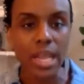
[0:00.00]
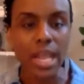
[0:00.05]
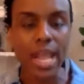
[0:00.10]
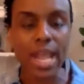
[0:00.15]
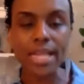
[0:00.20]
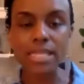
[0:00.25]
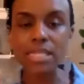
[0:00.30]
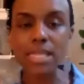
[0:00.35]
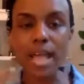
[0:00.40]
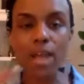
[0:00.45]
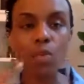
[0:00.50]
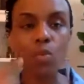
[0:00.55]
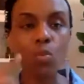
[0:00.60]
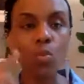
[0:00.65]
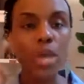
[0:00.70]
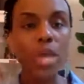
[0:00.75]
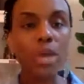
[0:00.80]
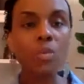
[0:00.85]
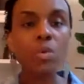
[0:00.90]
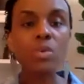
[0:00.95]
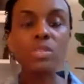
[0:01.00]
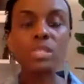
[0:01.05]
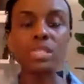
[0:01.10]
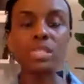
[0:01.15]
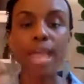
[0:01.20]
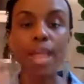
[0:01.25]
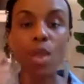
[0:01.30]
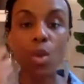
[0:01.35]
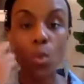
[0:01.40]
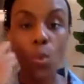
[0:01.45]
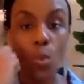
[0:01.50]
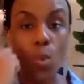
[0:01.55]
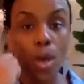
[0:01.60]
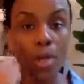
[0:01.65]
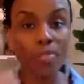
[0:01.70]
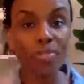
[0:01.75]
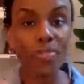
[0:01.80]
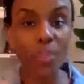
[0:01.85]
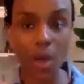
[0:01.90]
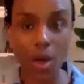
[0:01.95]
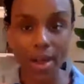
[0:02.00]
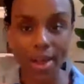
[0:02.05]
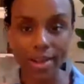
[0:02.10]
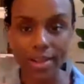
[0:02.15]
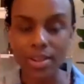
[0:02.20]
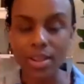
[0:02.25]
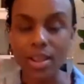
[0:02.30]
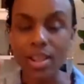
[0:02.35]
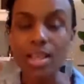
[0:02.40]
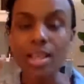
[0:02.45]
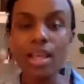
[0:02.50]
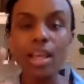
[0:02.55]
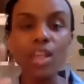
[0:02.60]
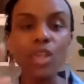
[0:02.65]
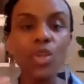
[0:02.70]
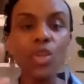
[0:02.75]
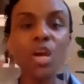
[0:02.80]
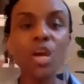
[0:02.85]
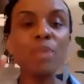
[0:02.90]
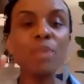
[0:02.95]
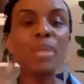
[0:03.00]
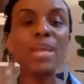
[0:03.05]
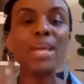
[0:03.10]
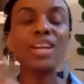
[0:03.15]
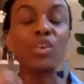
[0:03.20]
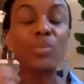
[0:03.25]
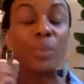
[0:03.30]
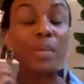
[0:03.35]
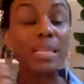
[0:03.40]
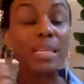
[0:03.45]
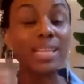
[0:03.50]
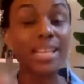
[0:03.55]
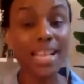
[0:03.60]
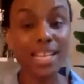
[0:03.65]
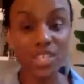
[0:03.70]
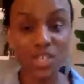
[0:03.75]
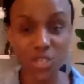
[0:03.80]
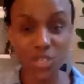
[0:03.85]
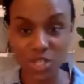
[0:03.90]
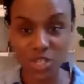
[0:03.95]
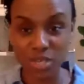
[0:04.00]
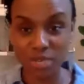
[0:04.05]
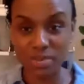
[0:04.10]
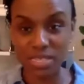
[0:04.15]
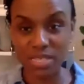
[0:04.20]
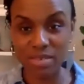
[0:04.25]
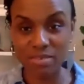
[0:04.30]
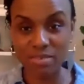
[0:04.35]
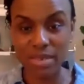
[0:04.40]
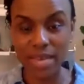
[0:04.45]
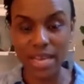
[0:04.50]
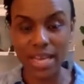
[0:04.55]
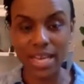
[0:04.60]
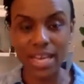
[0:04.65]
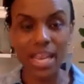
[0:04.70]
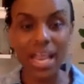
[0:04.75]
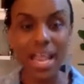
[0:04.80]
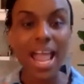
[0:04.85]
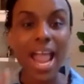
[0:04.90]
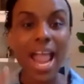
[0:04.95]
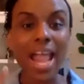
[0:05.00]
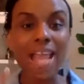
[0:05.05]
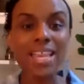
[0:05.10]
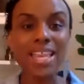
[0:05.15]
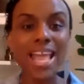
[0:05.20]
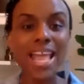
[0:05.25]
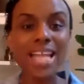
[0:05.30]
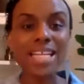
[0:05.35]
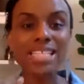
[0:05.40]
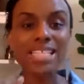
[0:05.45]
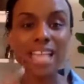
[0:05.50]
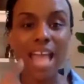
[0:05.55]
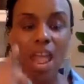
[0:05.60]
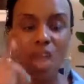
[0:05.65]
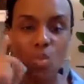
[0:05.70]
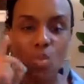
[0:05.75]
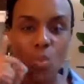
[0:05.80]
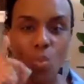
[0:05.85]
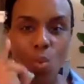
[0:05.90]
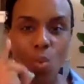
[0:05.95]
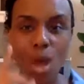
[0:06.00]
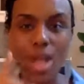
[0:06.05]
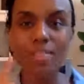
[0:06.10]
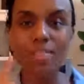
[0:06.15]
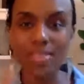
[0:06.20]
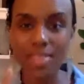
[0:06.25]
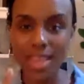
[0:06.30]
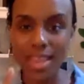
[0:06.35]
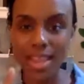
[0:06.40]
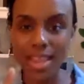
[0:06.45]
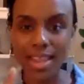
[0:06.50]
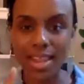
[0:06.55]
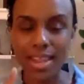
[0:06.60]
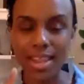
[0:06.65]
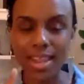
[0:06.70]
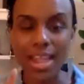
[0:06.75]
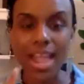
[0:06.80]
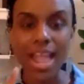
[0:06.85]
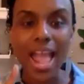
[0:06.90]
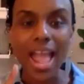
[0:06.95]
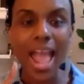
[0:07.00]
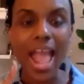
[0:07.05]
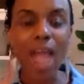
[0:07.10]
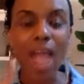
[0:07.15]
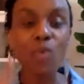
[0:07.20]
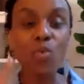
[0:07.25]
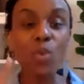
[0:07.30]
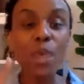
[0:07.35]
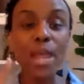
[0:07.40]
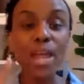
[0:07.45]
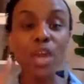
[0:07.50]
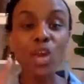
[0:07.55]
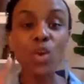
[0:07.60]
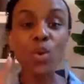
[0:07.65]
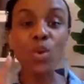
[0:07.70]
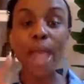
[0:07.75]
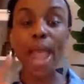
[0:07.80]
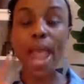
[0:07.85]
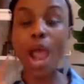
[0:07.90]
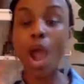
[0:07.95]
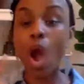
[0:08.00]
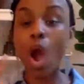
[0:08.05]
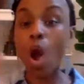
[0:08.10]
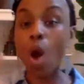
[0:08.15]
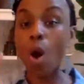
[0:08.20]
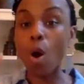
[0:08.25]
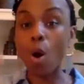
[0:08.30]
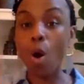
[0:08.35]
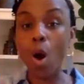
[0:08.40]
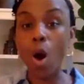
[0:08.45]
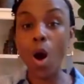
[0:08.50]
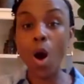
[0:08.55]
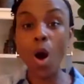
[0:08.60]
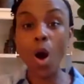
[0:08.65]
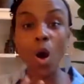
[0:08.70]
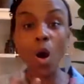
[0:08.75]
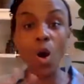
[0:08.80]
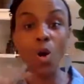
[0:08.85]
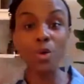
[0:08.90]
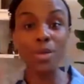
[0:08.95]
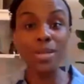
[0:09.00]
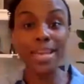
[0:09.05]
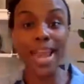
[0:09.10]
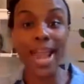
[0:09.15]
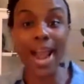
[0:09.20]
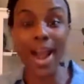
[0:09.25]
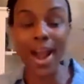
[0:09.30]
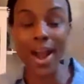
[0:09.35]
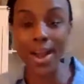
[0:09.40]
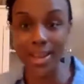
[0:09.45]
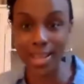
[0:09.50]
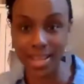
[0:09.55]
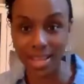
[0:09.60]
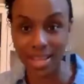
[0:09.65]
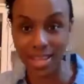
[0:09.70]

It's like we will take one thought. You could be in a relationship with somebody and they say one thing, and we create a whole narrative